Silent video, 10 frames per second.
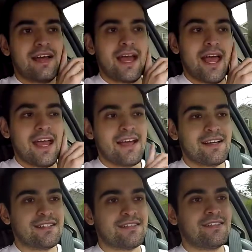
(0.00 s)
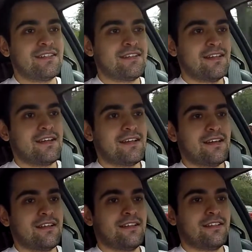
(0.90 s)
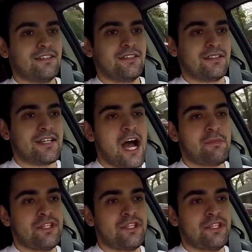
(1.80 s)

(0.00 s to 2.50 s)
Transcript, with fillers: and got